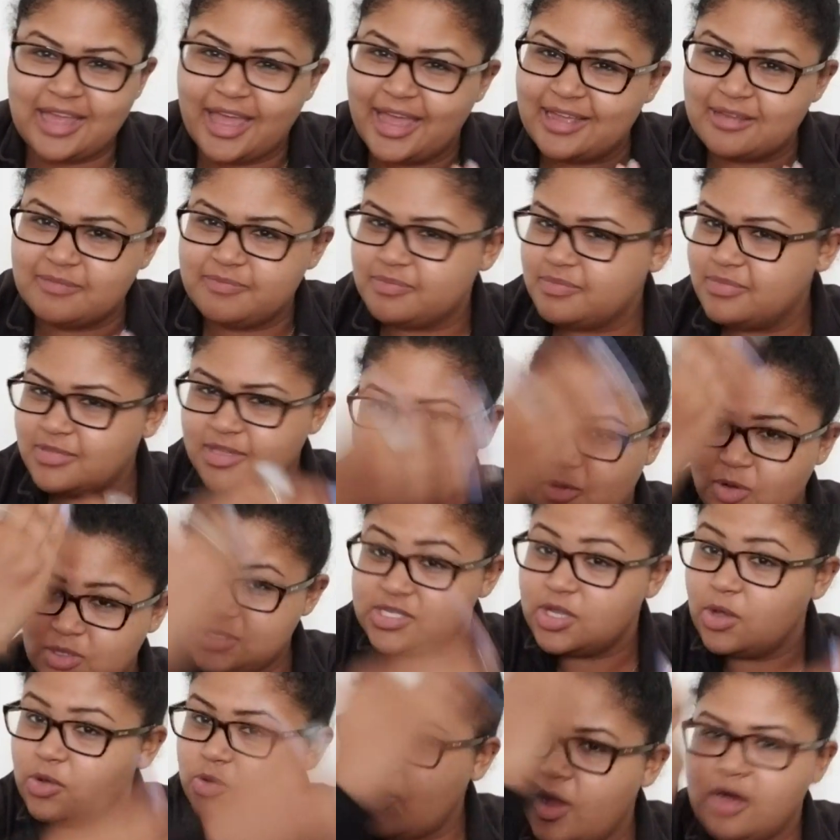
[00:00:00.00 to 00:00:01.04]
I
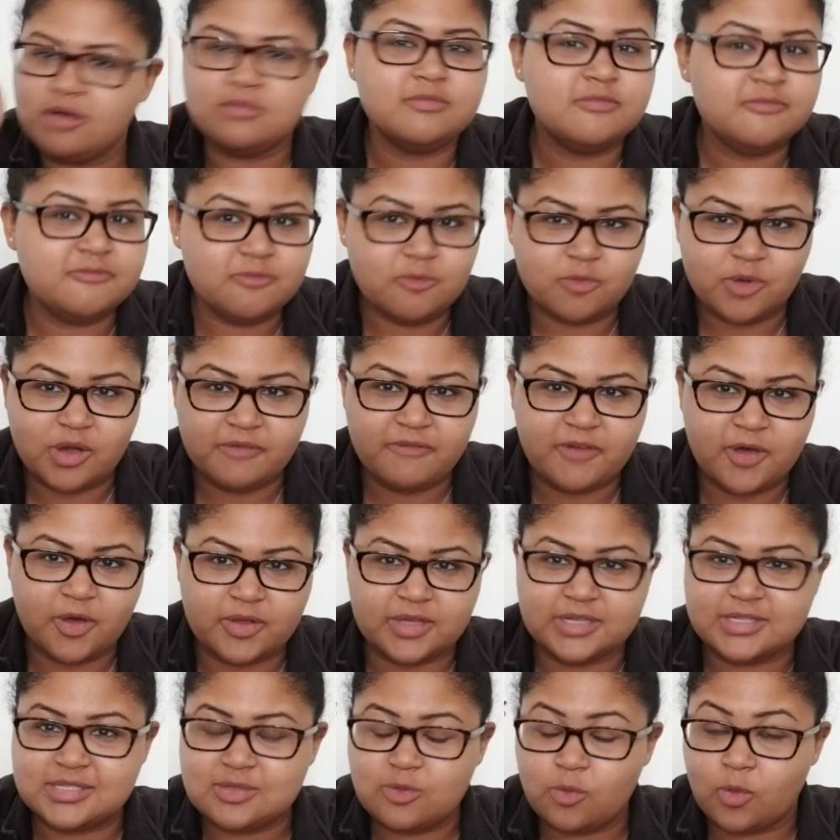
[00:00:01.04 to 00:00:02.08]
stonewall
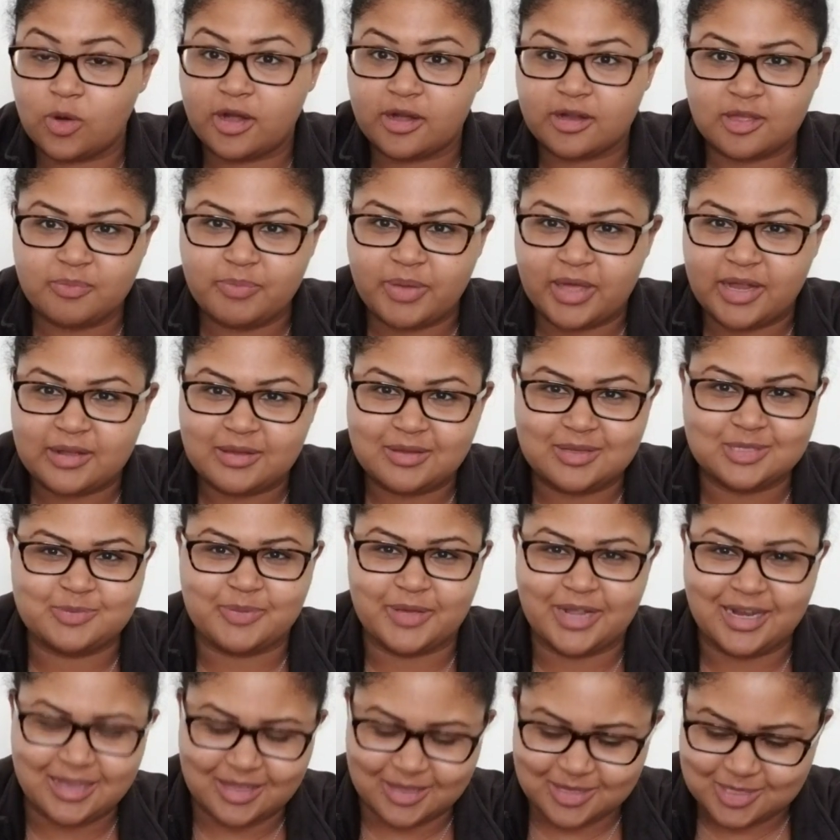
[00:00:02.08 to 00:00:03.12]
refocus work pentacles
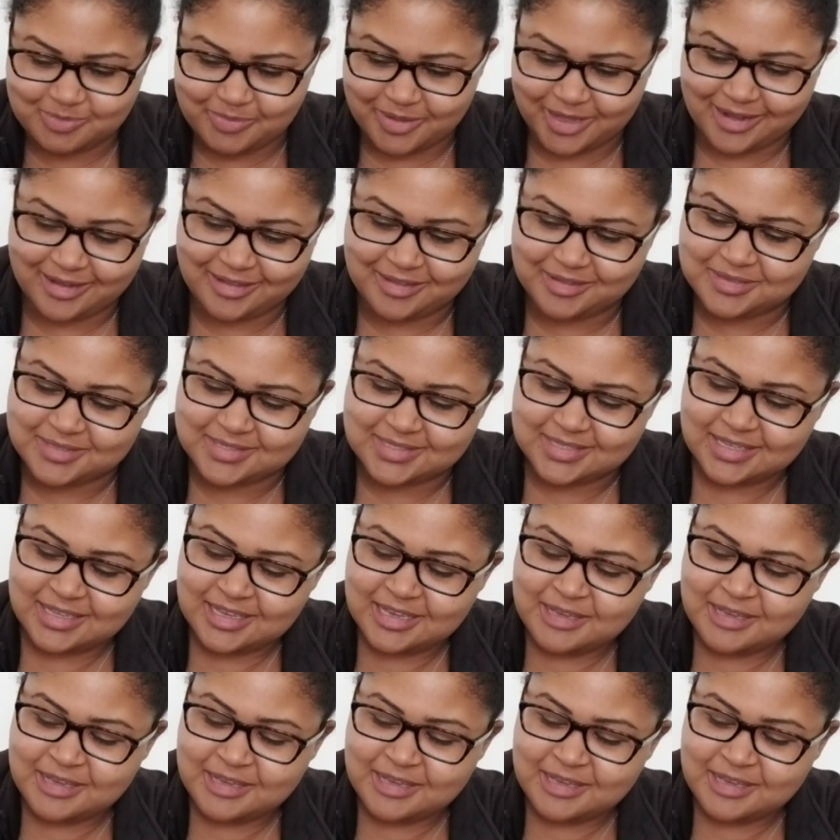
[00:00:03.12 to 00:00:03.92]
pentacles pentacles